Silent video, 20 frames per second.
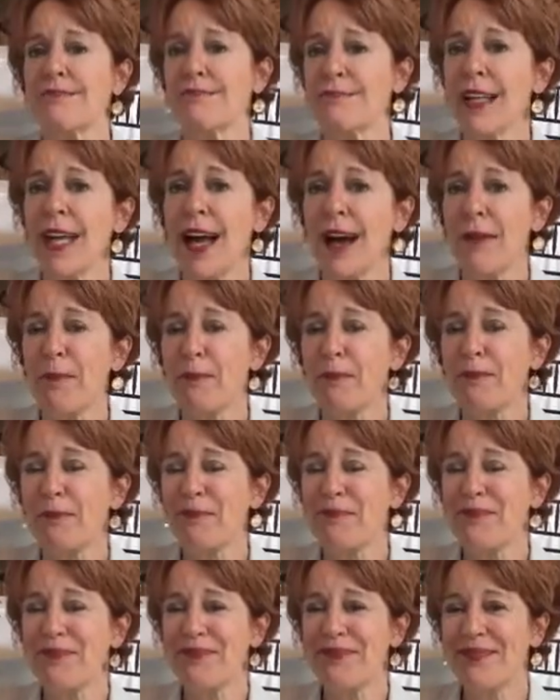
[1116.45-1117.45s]
Yeah.
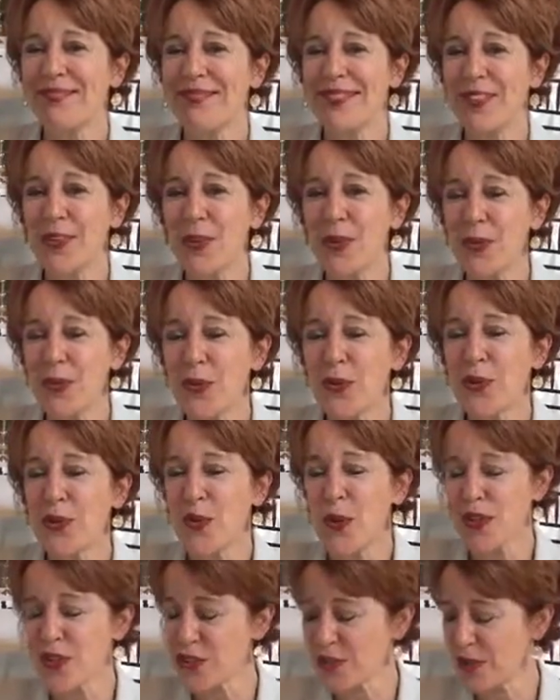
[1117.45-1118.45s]
Good, good
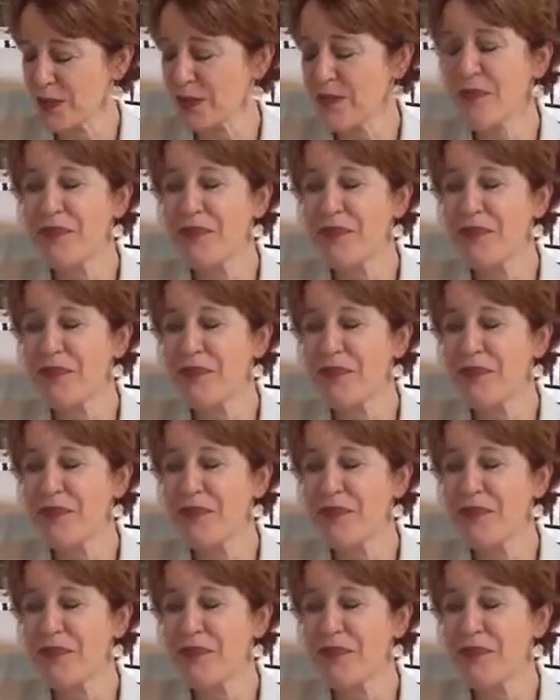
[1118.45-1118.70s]
question.